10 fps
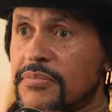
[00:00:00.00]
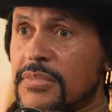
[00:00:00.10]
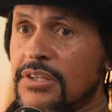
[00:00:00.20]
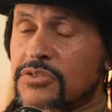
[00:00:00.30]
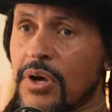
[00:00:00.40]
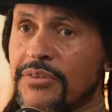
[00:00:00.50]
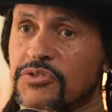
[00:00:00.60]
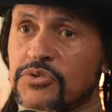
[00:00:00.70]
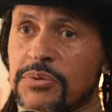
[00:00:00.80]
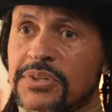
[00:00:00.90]
And so I've
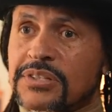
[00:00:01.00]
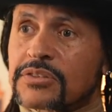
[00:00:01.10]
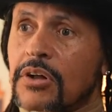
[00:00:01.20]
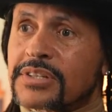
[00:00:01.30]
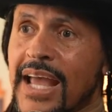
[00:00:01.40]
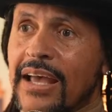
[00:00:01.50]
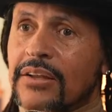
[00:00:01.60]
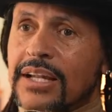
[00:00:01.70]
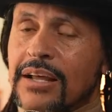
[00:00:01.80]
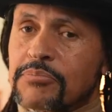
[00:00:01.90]
stripped this all
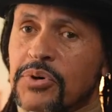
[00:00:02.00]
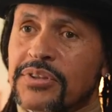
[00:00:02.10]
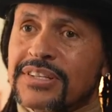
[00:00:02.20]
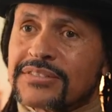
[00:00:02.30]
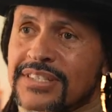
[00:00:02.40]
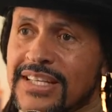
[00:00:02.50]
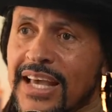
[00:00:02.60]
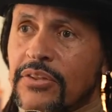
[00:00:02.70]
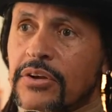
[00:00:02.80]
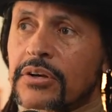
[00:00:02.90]
down and I've put this
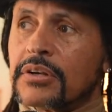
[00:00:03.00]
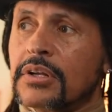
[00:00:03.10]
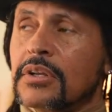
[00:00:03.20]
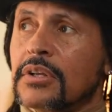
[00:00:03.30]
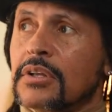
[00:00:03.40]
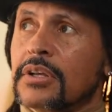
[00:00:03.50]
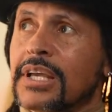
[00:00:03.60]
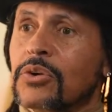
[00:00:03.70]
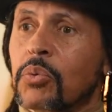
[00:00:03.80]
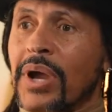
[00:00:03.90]
together
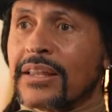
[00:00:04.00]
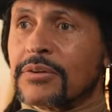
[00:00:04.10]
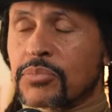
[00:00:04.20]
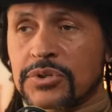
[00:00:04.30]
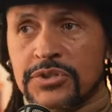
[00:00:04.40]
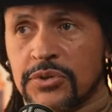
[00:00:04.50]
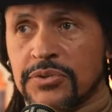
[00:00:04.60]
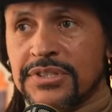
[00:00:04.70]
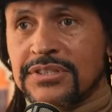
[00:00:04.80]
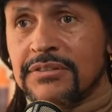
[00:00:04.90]
in a way that
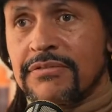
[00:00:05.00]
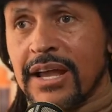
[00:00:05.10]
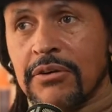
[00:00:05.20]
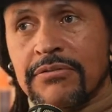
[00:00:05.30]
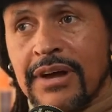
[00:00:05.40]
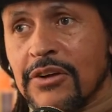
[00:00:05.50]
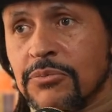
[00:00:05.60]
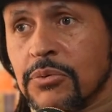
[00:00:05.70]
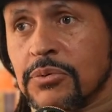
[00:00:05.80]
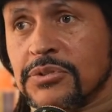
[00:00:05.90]
produces a
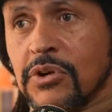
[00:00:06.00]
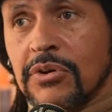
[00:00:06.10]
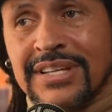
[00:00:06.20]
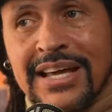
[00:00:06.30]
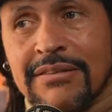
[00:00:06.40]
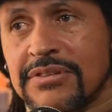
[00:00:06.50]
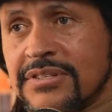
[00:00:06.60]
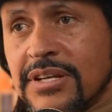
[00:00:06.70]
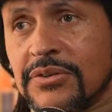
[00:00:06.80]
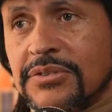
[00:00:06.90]
verifiable result every
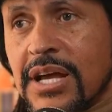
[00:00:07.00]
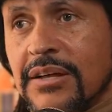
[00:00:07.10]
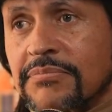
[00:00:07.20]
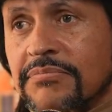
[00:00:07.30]
single time.